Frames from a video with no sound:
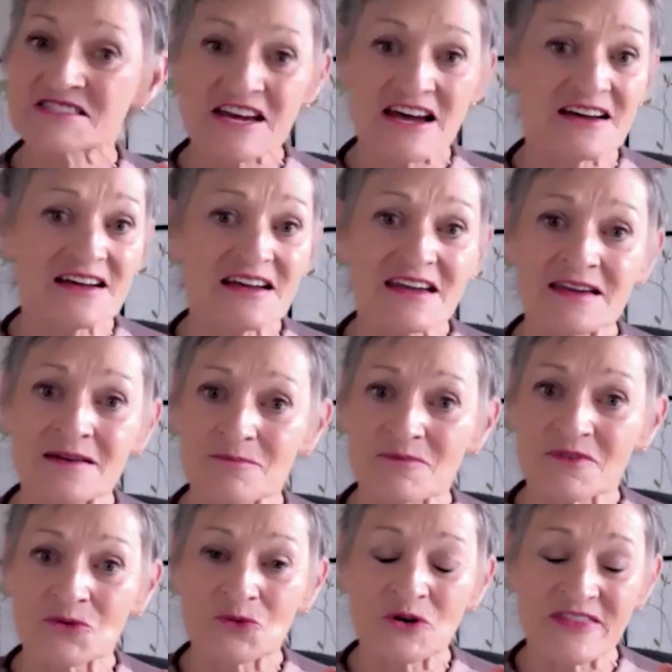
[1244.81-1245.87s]
time
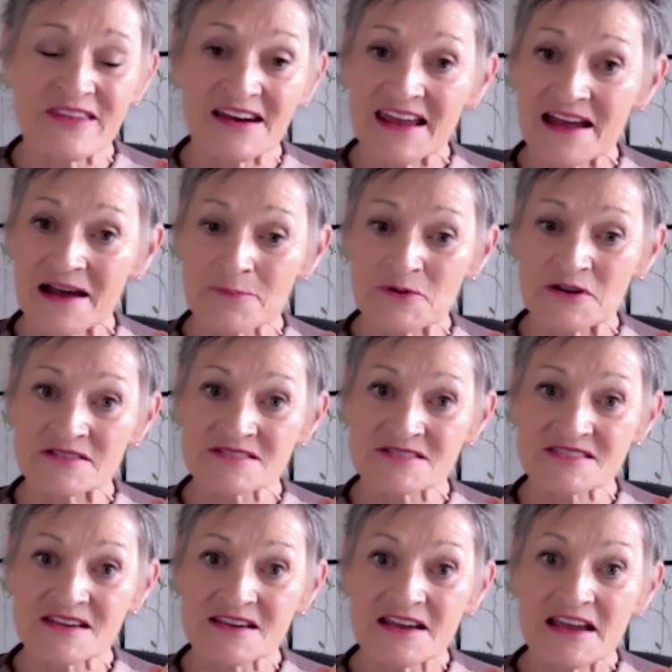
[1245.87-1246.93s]
when that
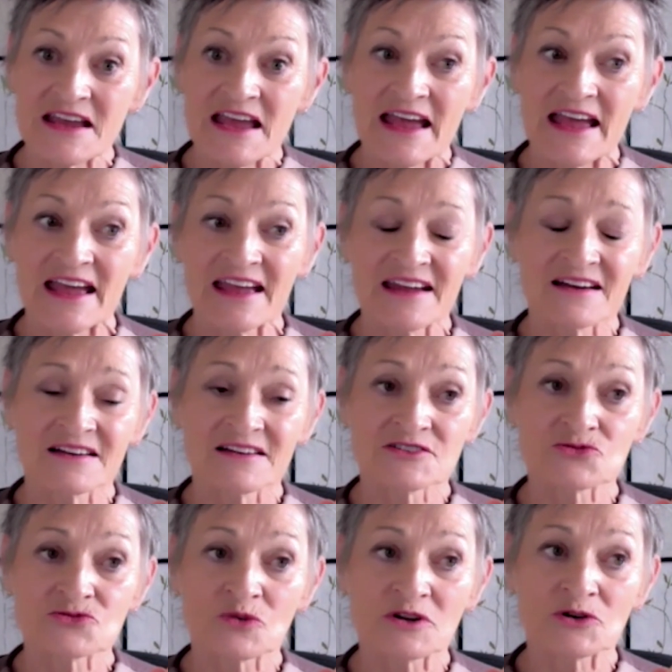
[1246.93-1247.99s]
happens and
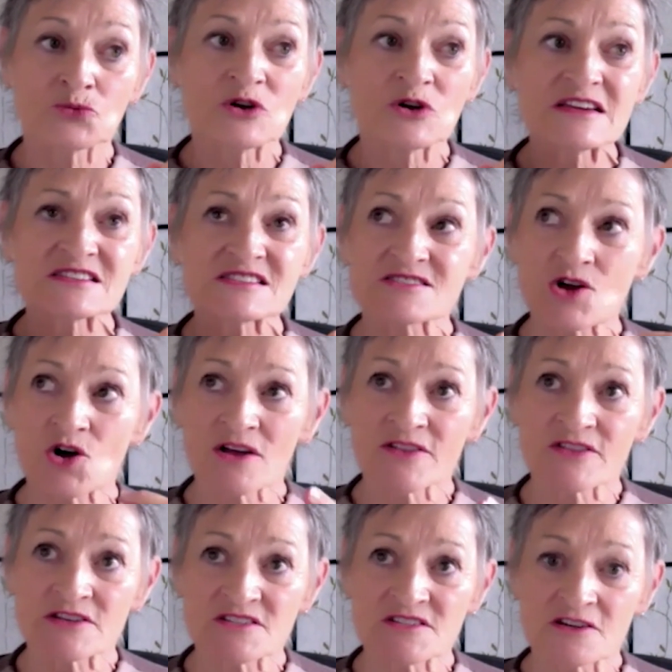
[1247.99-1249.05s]
when we saw
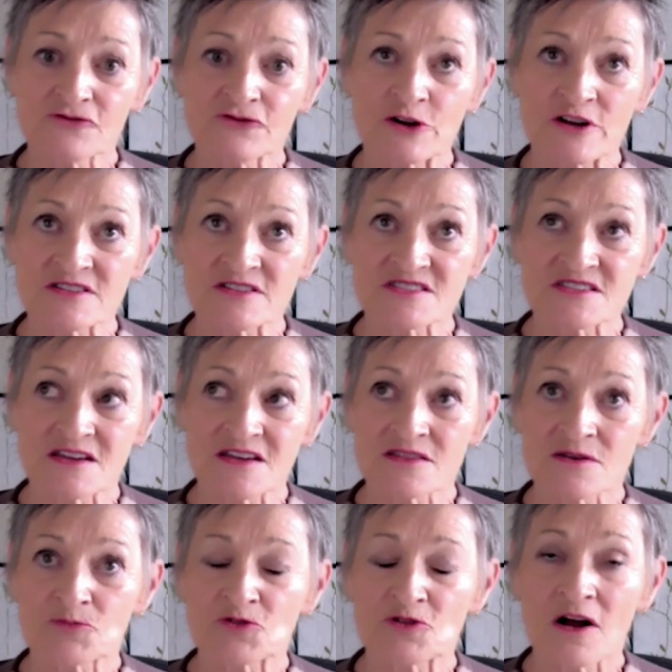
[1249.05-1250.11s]
the difference in the
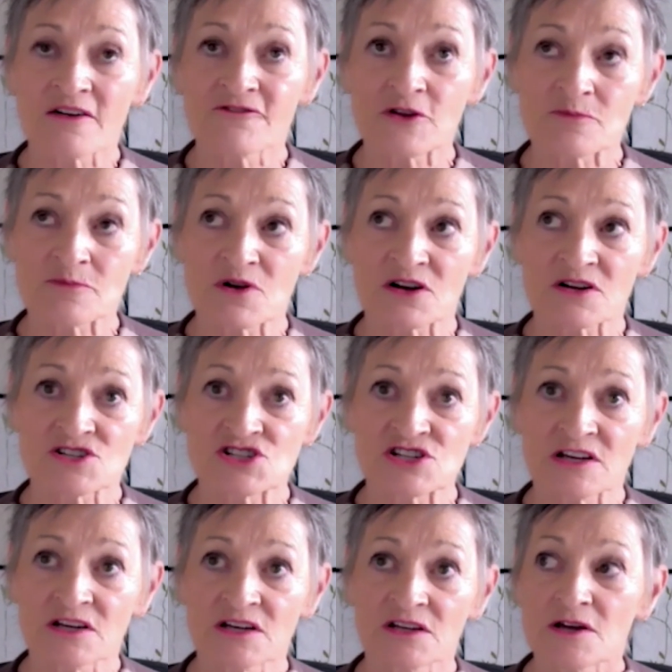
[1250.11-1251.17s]
profit
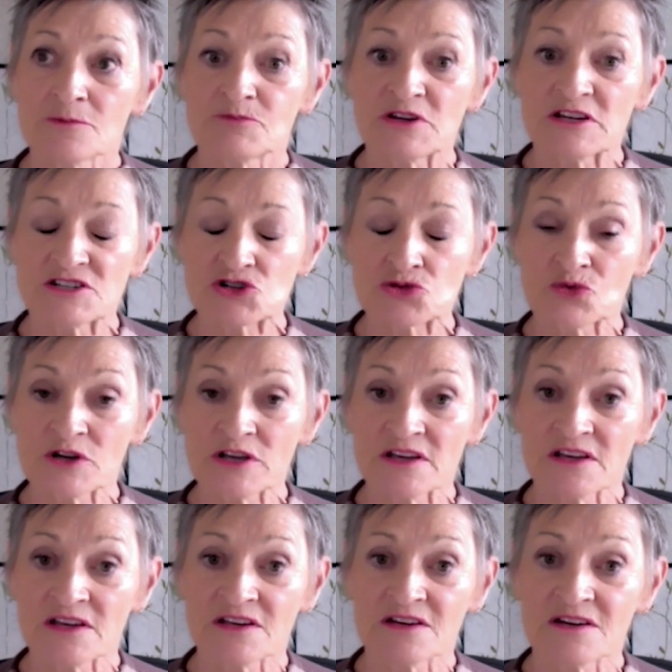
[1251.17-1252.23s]
margin
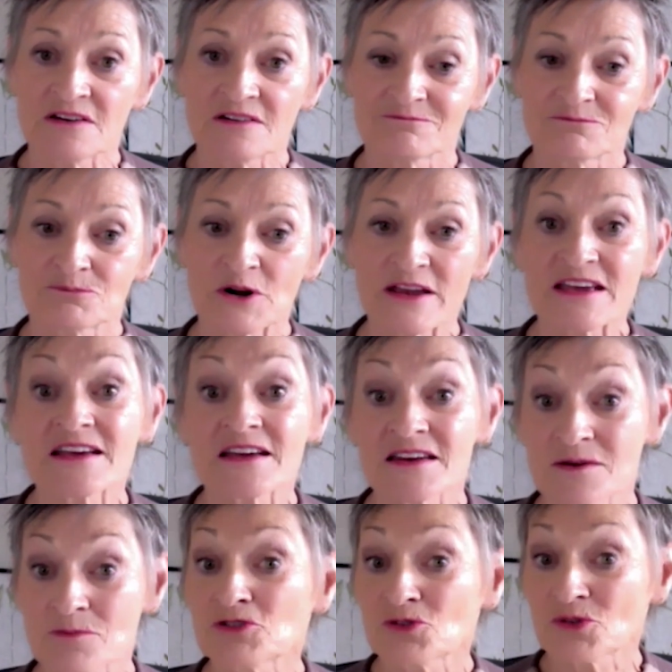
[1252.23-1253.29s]
between bringing an
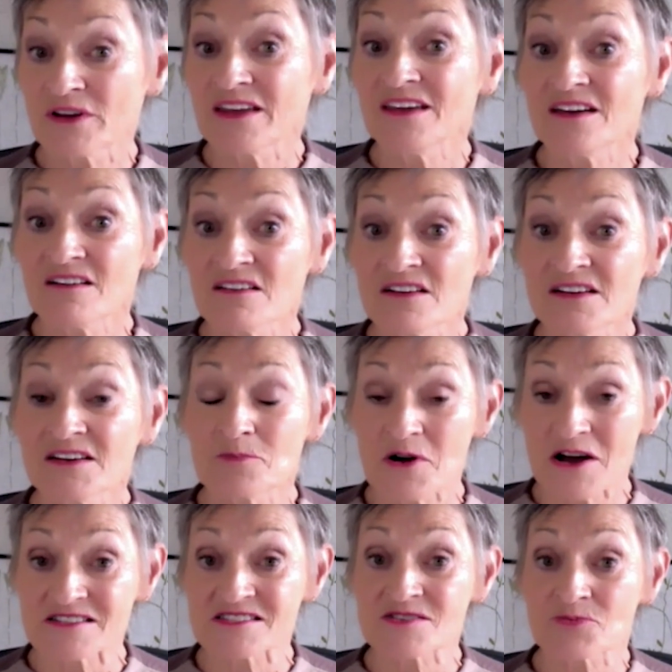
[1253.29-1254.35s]
employee on and
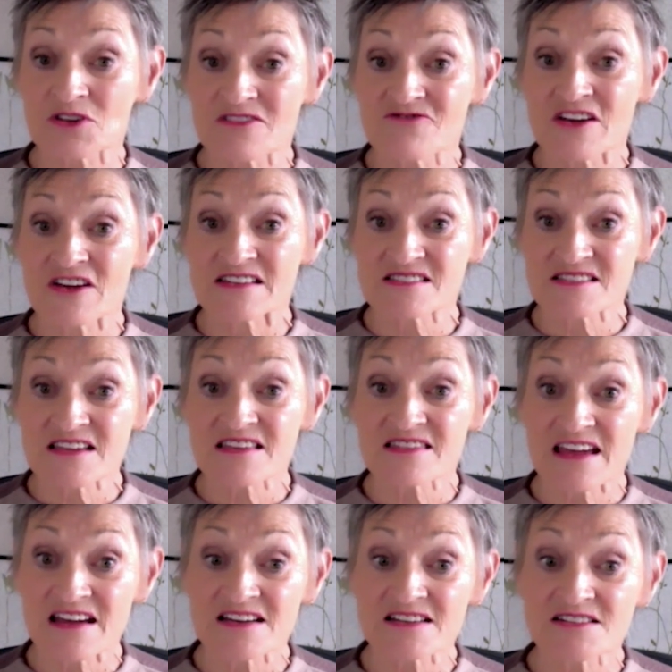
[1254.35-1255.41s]
possibly facing
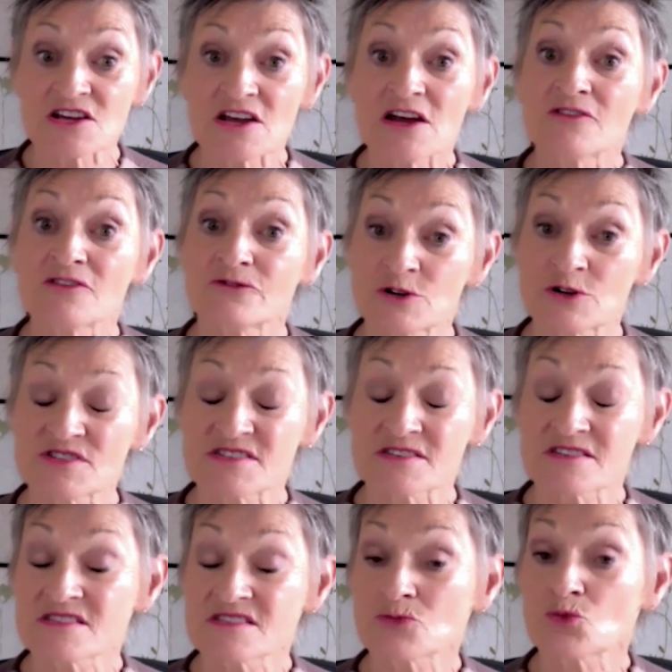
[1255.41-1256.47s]
that
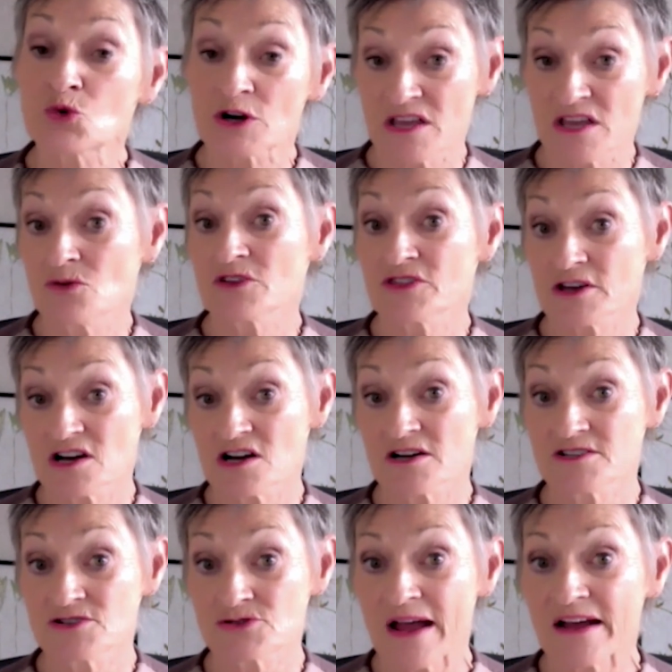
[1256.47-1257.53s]
versus working with a
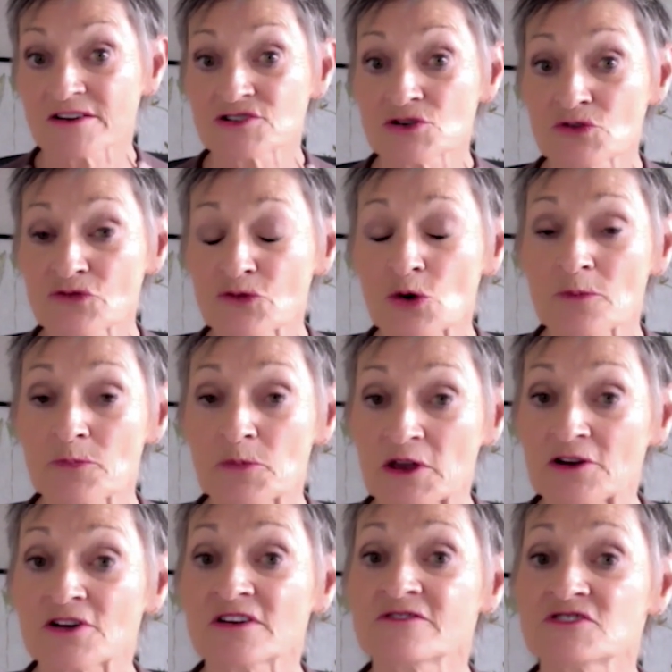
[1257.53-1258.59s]
contractor for a
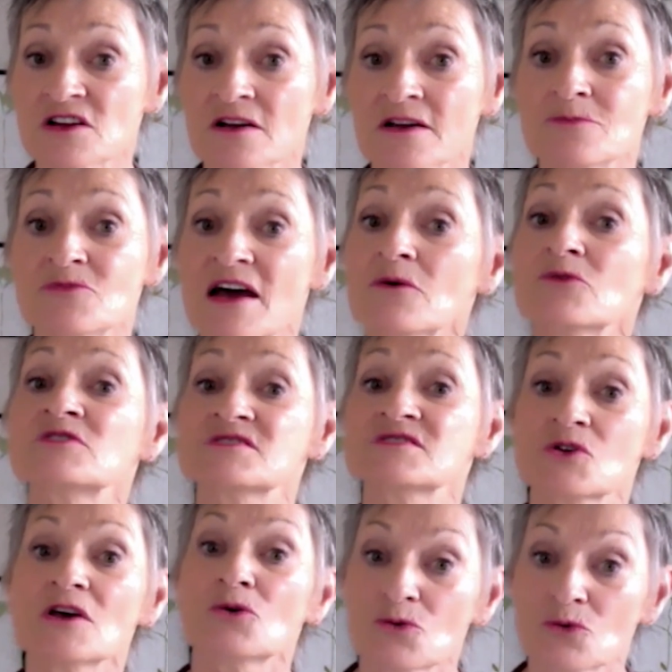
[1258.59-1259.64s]
period of time. That was
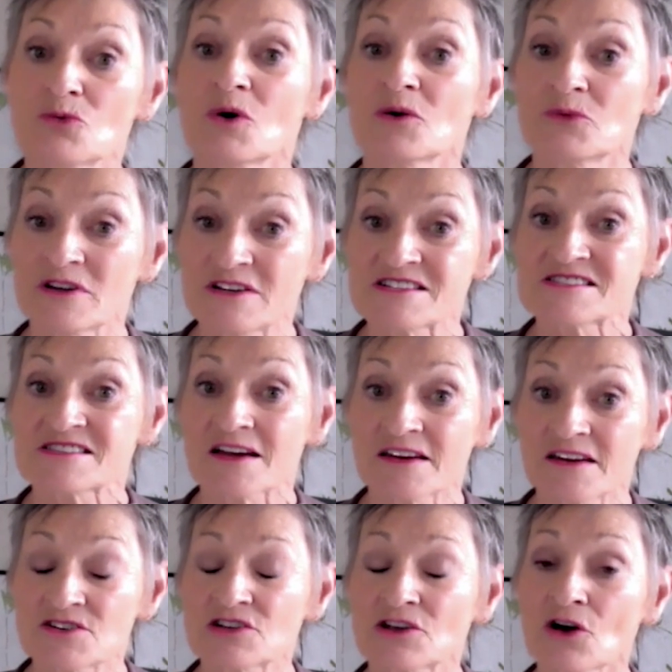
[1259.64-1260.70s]
what we decided
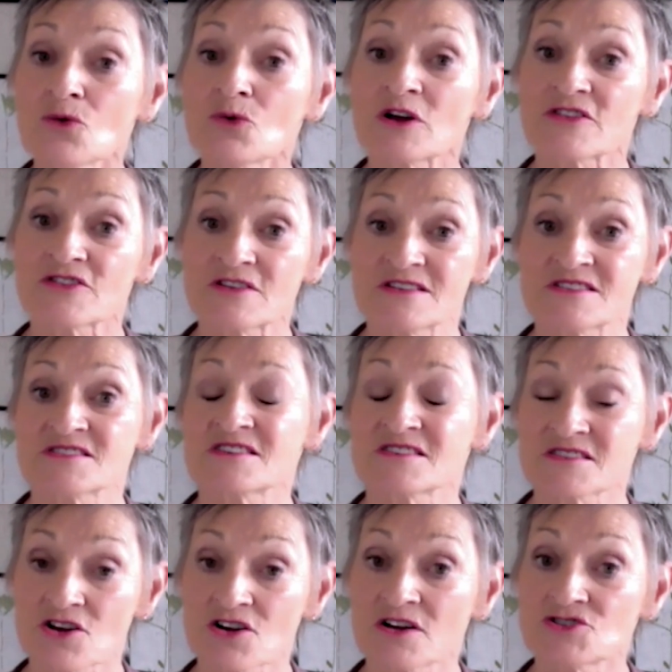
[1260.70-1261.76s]
to go with is this
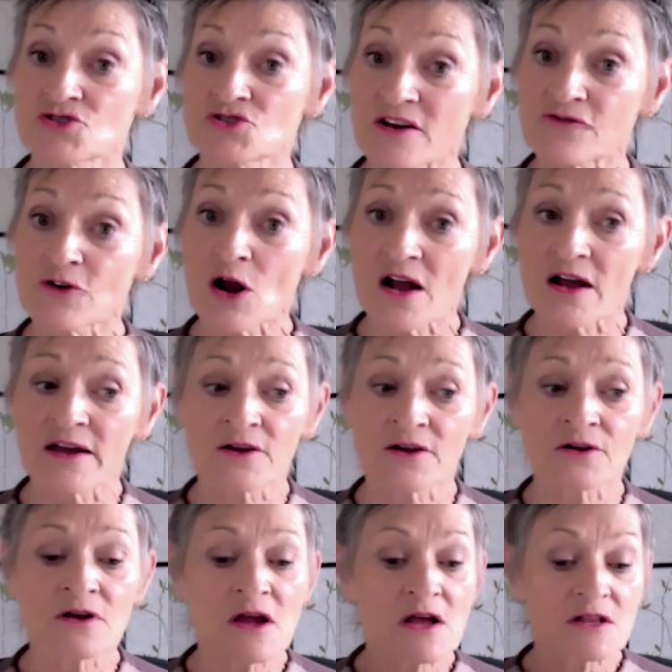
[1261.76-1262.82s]
contract for
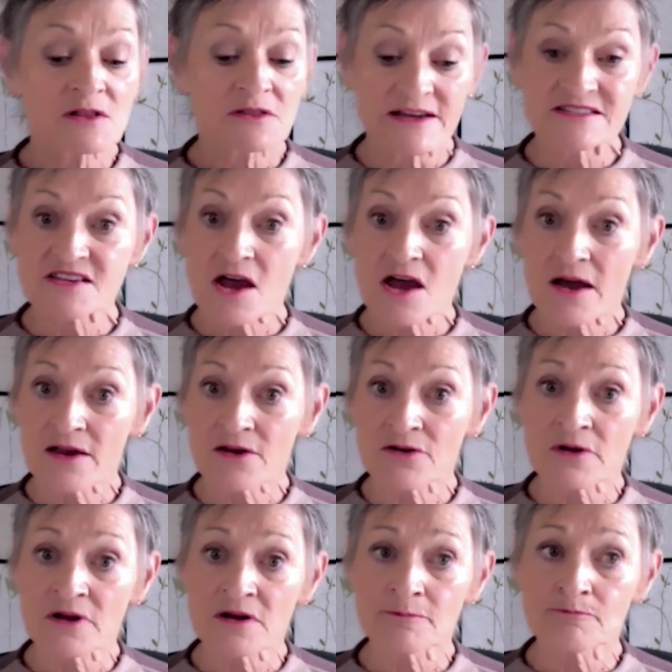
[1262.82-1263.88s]
hire. Let's hire
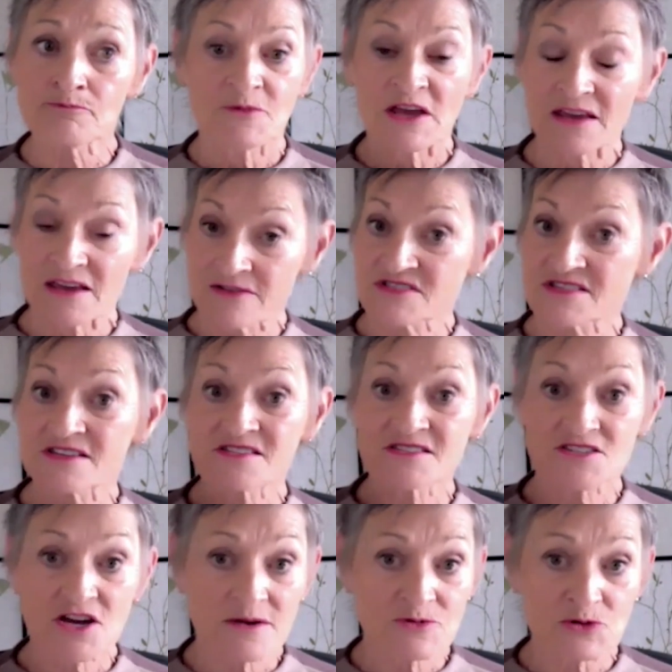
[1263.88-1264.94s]
them. It gives us
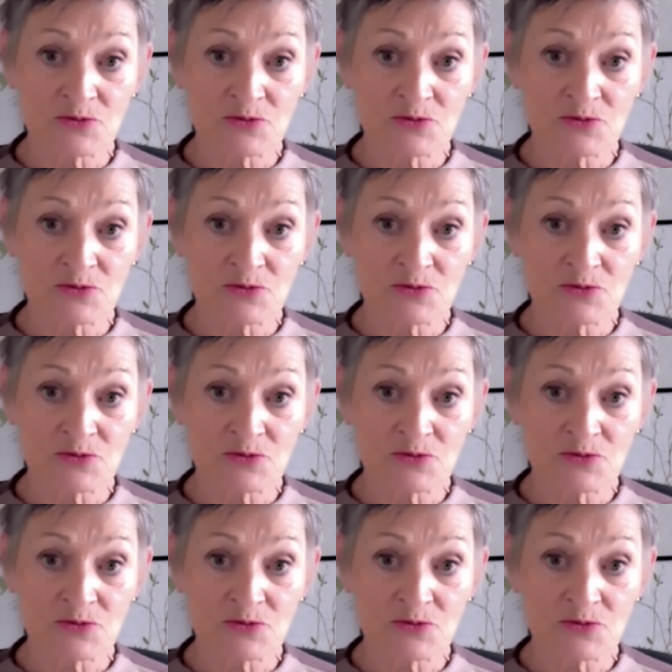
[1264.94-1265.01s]
time to